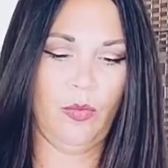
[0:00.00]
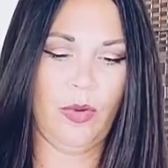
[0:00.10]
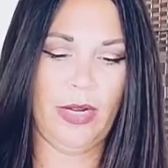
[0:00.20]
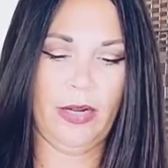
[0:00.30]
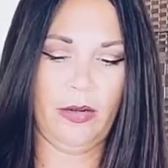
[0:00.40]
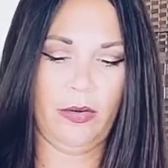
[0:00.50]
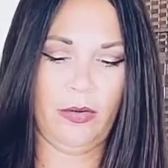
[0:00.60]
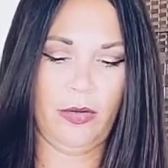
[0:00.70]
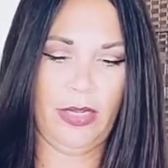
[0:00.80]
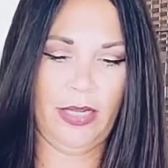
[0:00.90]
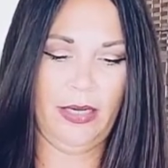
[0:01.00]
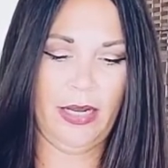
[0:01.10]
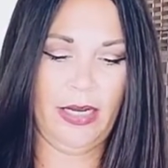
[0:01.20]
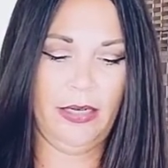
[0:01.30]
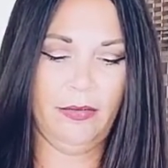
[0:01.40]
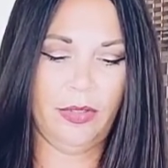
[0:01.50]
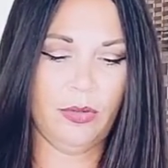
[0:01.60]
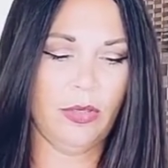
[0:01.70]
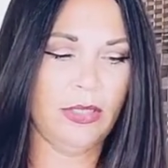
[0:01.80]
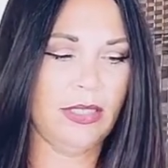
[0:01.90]
Wow. Okay. Nine of
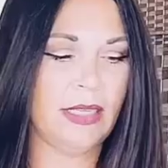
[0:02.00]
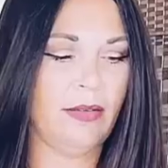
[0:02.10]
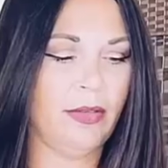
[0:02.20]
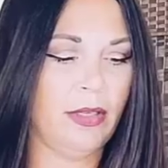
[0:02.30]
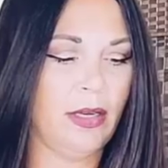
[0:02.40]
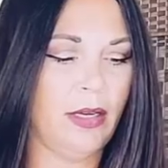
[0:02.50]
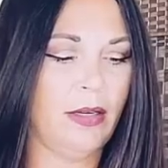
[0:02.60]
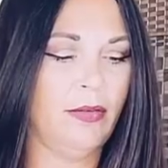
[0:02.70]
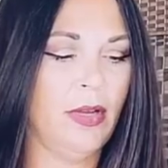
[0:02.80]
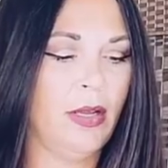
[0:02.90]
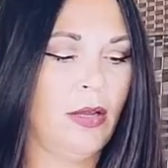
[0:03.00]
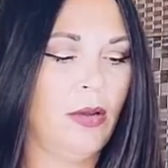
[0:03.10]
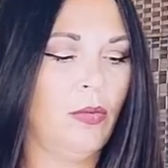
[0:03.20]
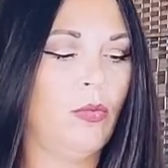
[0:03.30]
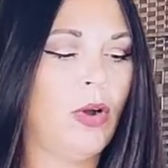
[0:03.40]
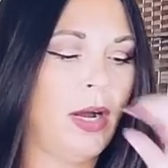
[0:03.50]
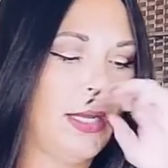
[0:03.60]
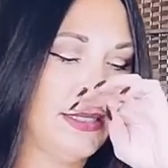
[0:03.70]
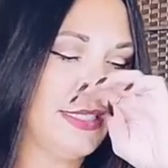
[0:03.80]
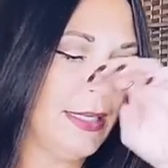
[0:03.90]
Swords, Seven of
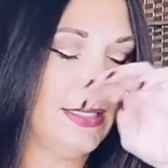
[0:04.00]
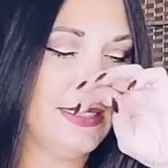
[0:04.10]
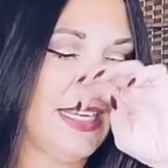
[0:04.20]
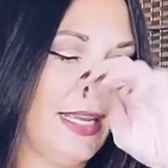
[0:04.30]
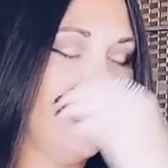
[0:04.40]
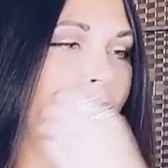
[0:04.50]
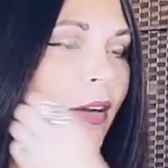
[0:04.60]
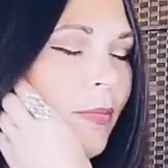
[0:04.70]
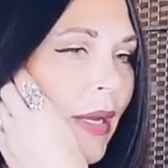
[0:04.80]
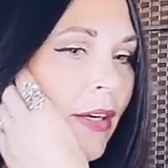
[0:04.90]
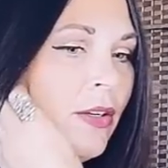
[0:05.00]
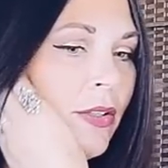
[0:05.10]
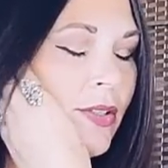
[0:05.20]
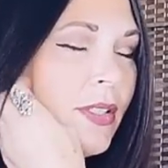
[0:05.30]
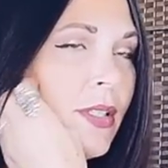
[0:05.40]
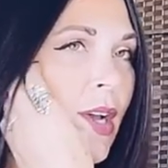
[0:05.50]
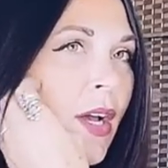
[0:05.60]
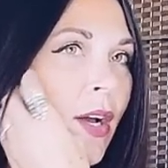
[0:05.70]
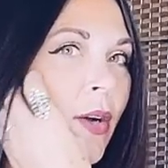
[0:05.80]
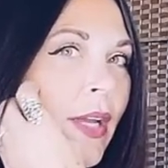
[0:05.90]
Wands, and the Ten of Pentacles.
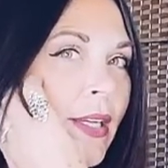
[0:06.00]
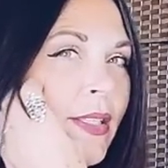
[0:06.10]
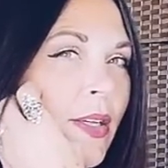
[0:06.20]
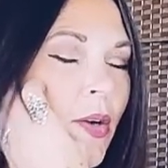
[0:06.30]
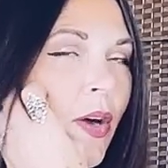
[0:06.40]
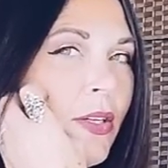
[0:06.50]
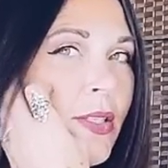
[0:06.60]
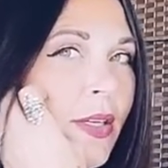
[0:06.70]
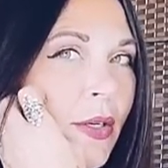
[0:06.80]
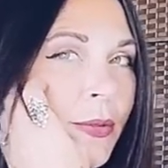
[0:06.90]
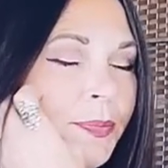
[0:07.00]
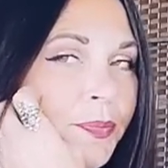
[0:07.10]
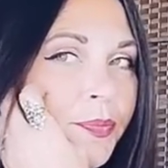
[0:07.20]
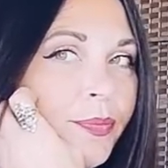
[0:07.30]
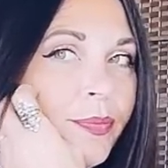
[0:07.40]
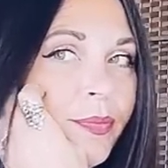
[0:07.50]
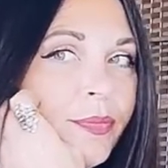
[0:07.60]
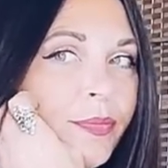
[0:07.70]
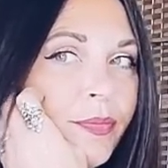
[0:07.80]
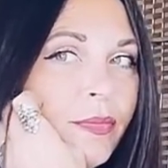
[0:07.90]
Okay. So also,
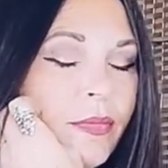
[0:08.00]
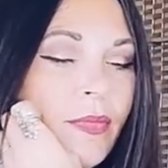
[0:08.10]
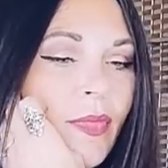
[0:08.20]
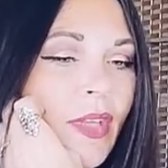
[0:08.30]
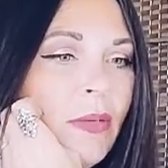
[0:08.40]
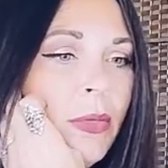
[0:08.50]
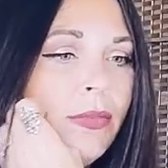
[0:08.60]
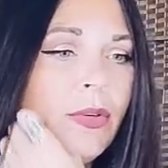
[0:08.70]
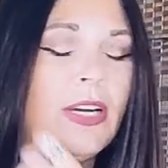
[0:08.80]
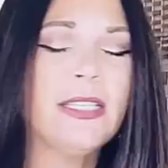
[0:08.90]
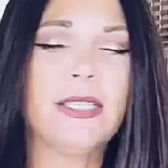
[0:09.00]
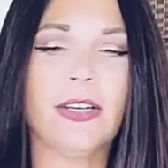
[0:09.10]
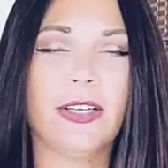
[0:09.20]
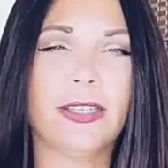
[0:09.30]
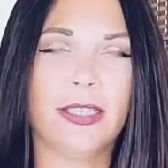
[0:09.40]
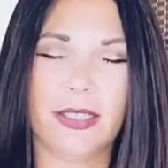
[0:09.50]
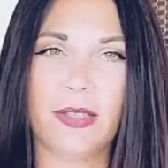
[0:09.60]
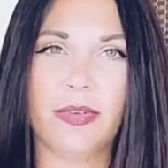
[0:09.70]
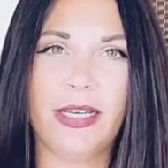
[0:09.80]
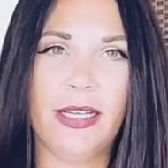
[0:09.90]
before I started
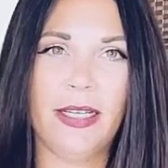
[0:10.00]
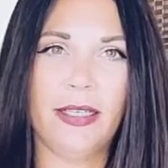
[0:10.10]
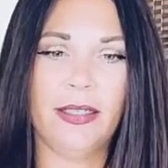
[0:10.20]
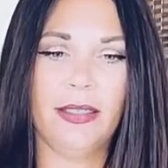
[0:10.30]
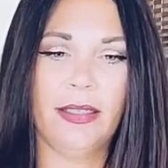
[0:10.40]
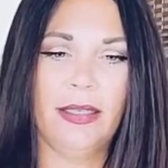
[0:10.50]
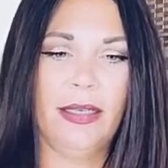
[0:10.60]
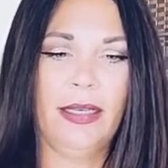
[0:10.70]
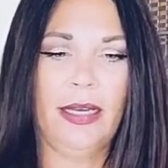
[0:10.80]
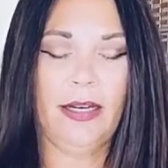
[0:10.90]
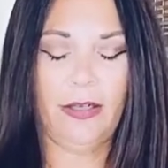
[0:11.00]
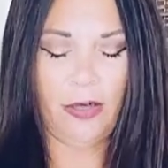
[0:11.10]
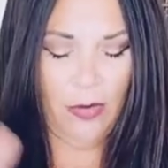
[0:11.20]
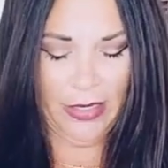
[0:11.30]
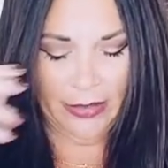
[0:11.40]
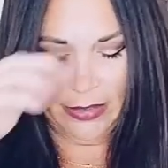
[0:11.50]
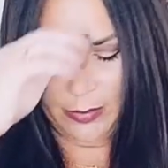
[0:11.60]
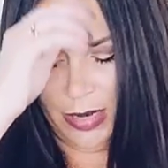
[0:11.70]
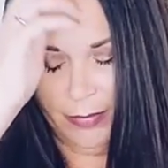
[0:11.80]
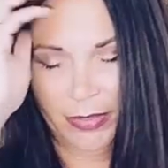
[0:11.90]
this reading, I don't know why this is
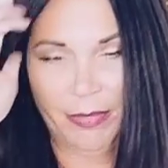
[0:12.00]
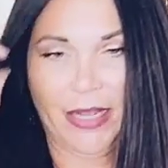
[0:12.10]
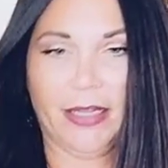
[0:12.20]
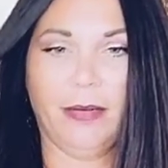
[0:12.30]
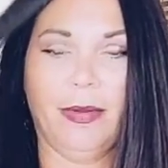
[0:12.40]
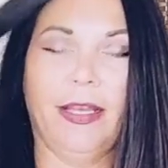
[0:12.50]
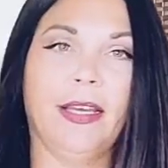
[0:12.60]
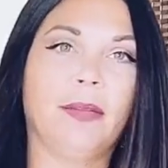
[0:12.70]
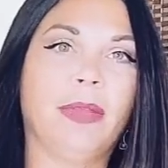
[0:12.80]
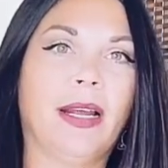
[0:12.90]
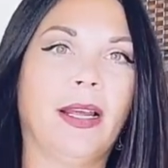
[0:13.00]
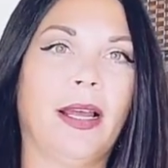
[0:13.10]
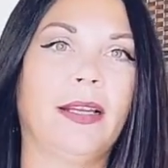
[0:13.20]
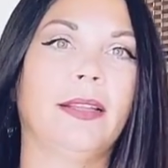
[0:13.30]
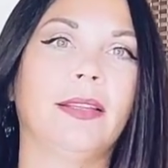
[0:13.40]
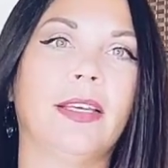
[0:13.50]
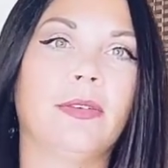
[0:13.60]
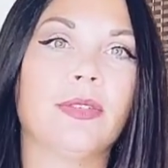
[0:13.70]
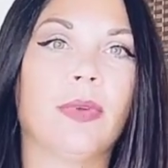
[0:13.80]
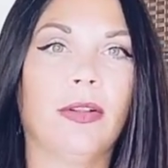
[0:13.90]
popping back into my head, but I didn't think it
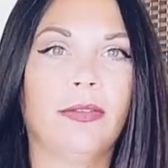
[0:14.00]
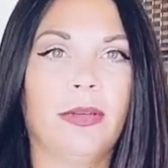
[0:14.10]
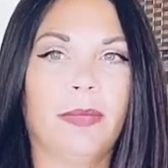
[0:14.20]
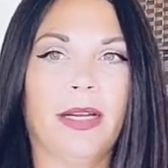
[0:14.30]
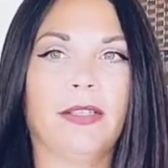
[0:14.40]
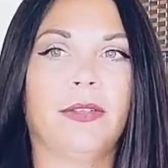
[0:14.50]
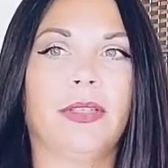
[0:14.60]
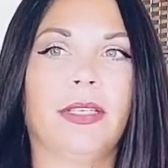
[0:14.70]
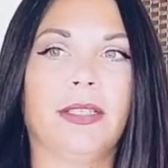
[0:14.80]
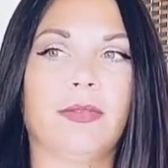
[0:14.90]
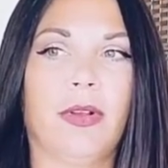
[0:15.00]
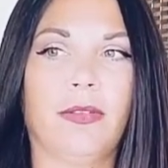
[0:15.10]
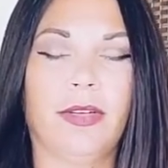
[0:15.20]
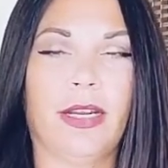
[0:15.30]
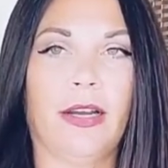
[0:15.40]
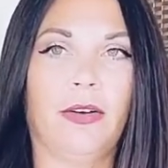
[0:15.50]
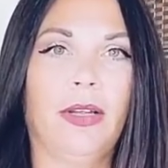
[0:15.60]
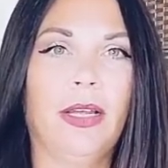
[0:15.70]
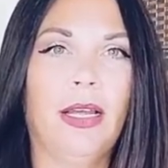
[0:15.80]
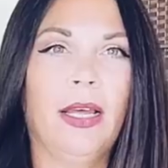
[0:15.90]
was relevant, but I do think it's relevant now.